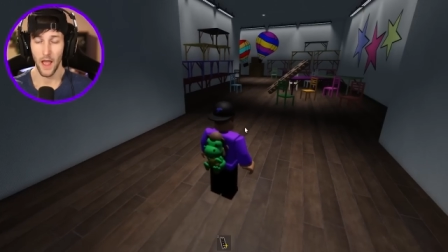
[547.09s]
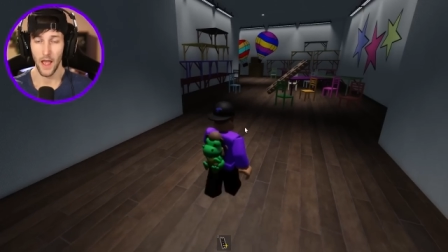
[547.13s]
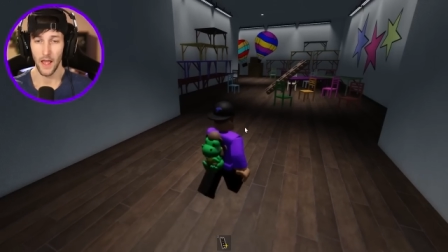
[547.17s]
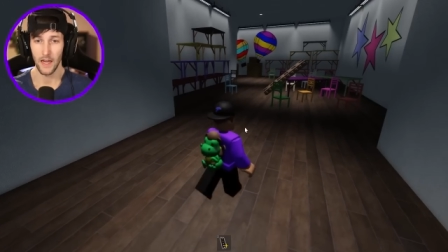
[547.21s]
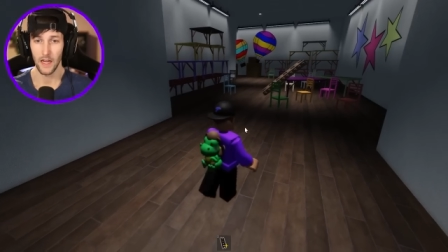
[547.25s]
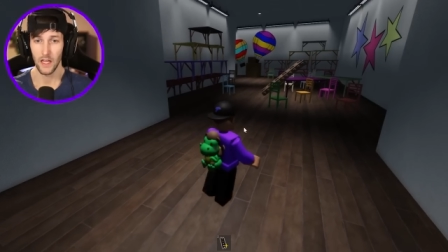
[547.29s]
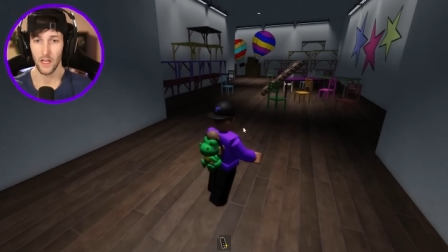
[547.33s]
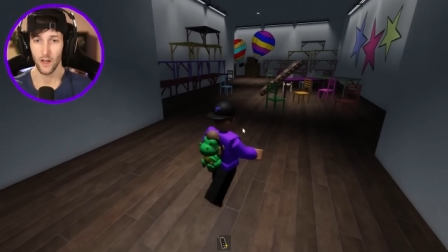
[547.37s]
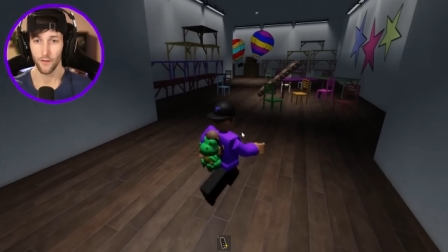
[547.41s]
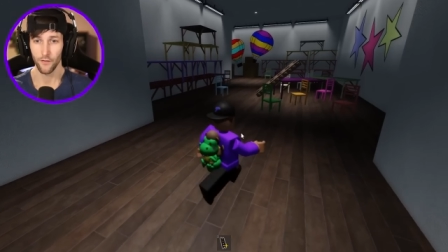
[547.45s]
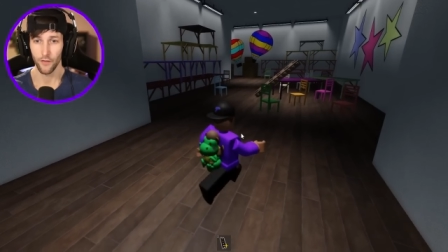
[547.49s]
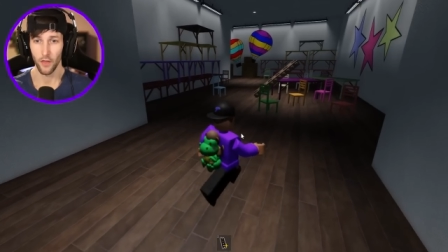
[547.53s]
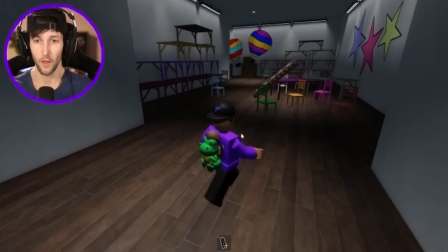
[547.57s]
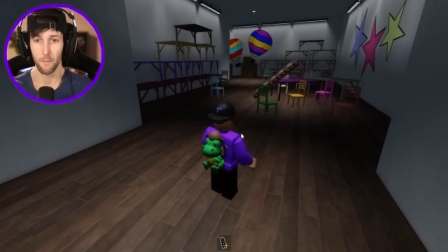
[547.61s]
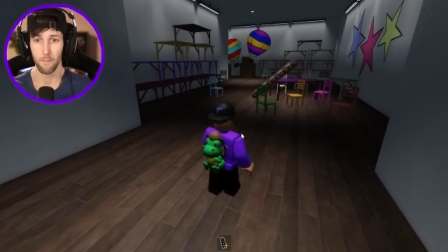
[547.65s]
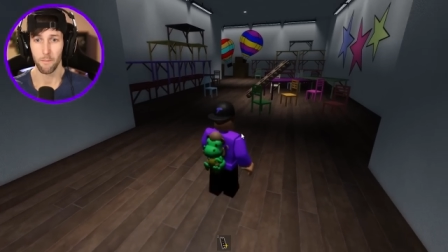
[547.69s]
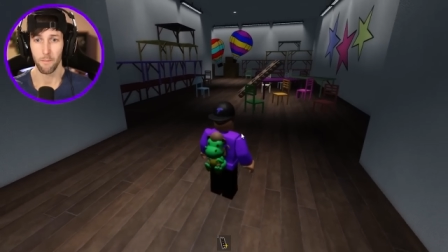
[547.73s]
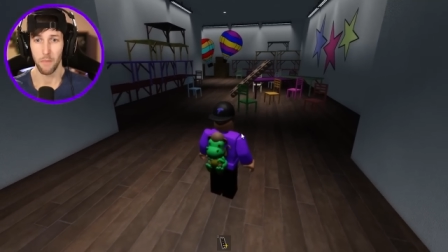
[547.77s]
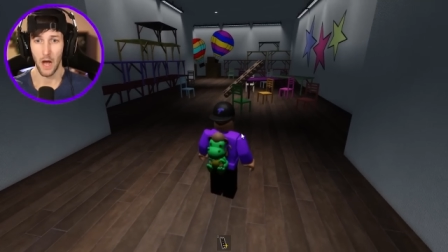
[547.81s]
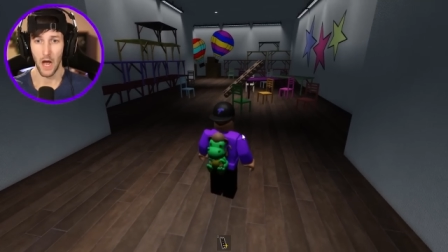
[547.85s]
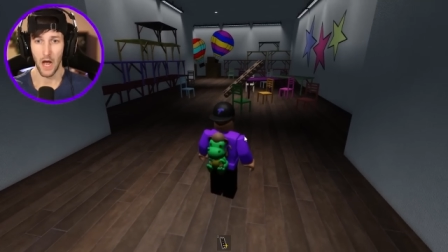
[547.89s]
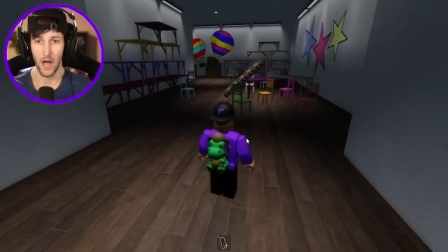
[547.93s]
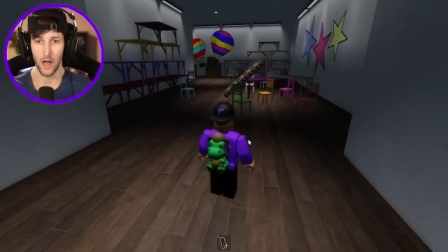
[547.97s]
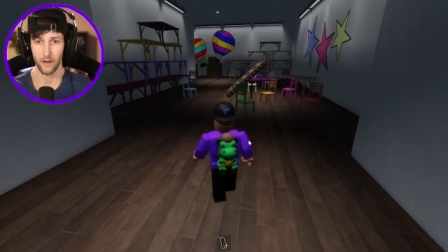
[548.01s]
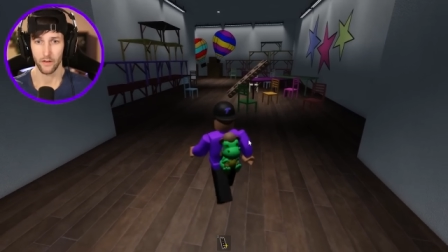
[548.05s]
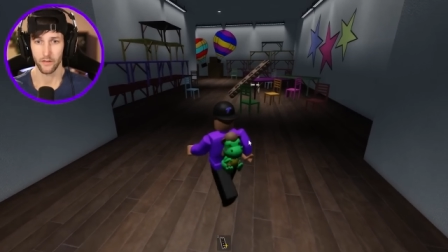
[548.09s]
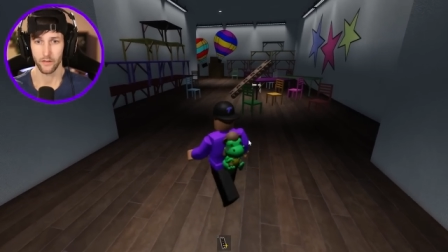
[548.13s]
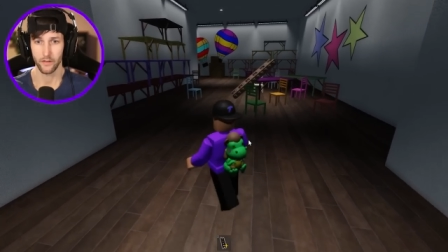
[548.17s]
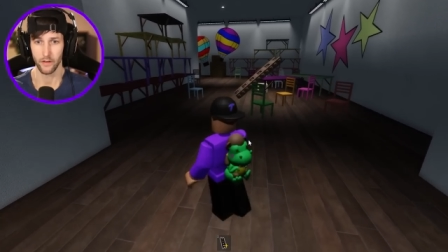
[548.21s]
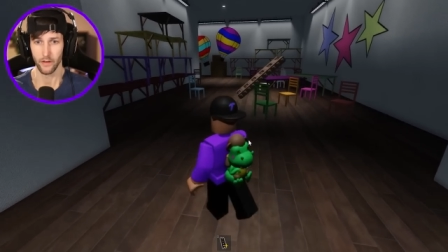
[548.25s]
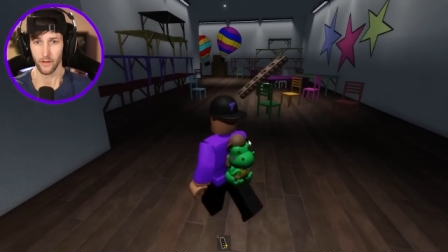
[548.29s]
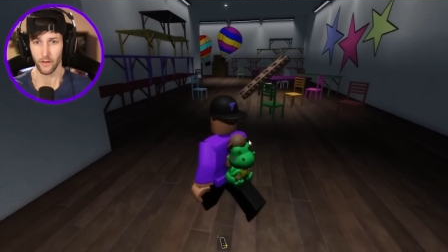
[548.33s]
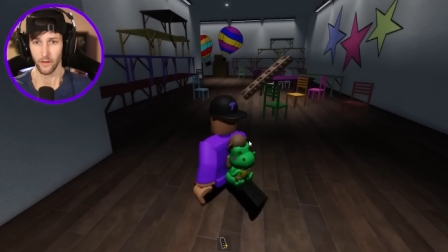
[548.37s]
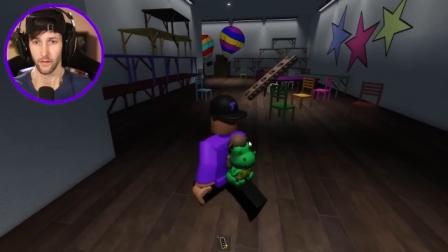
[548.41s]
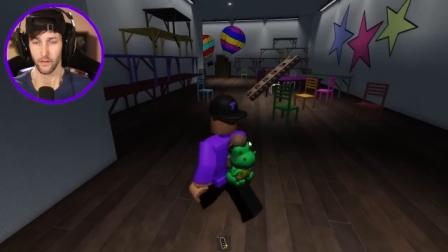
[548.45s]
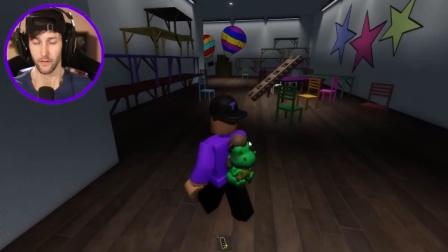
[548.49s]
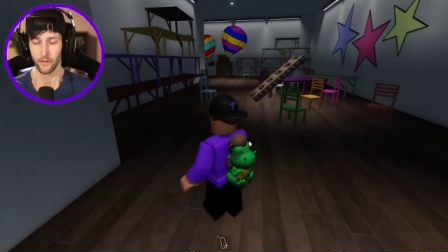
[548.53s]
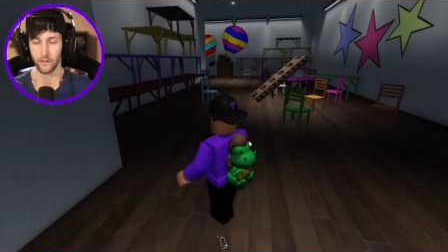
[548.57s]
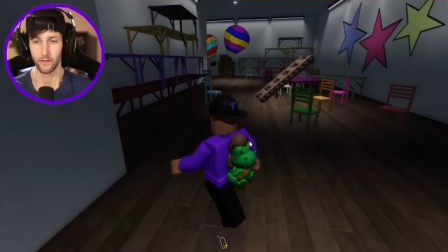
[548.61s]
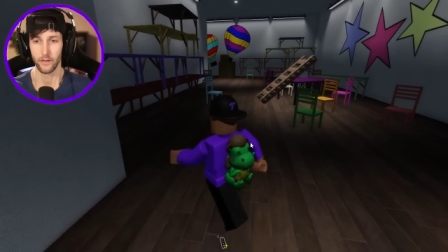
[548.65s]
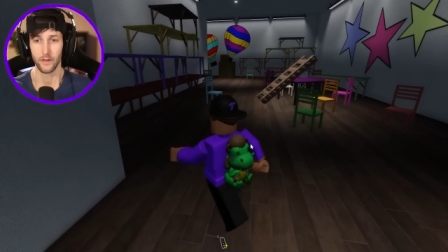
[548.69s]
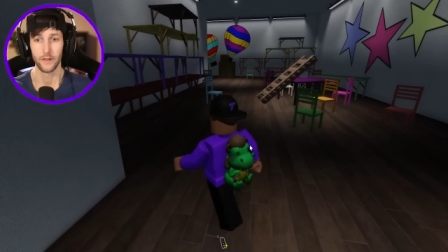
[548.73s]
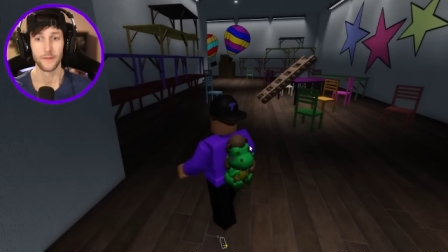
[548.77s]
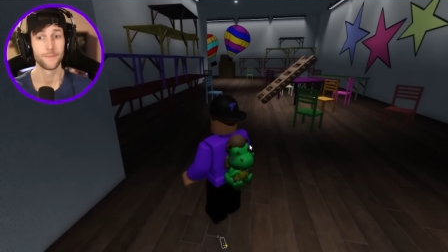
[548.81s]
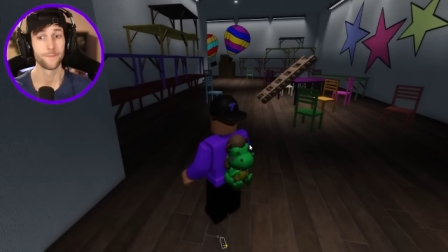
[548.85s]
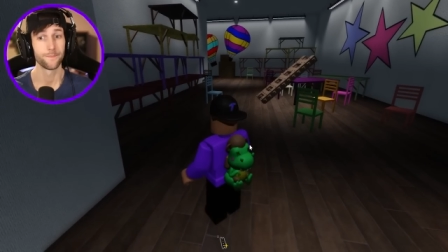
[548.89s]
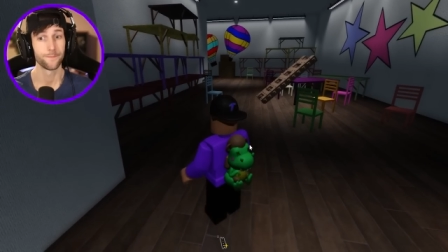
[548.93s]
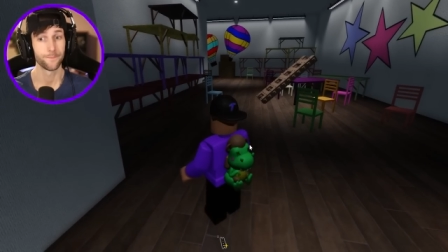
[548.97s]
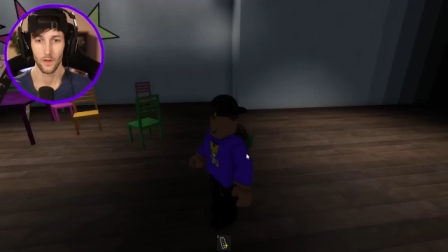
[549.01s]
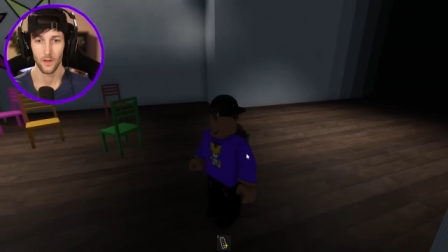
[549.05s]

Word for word: any of the boxes.